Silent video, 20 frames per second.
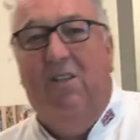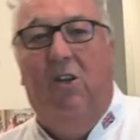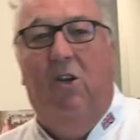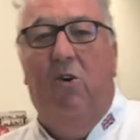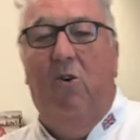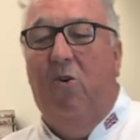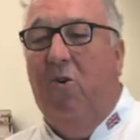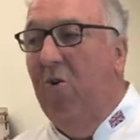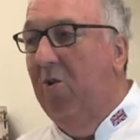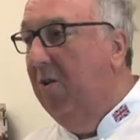
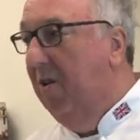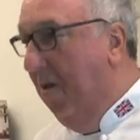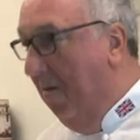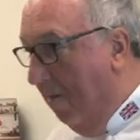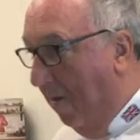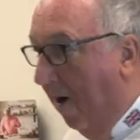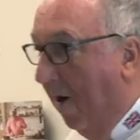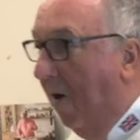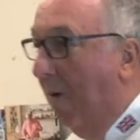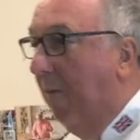called the
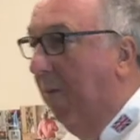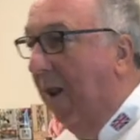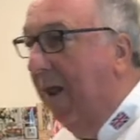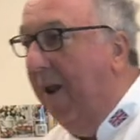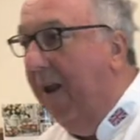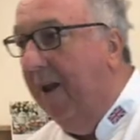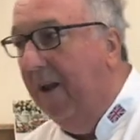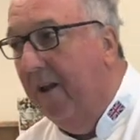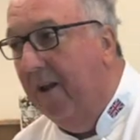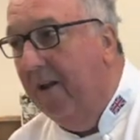
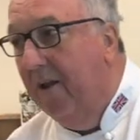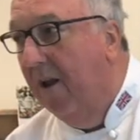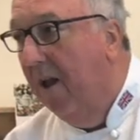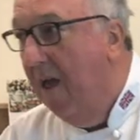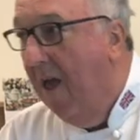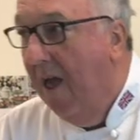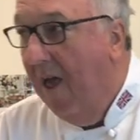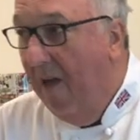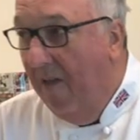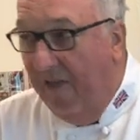marbling, and
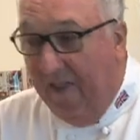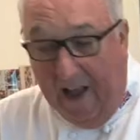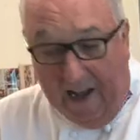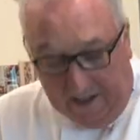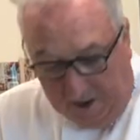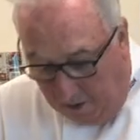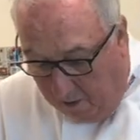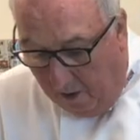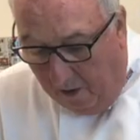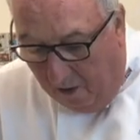
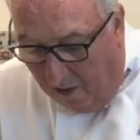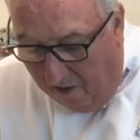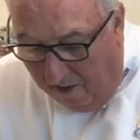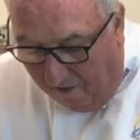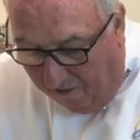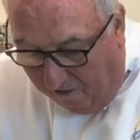that's where all the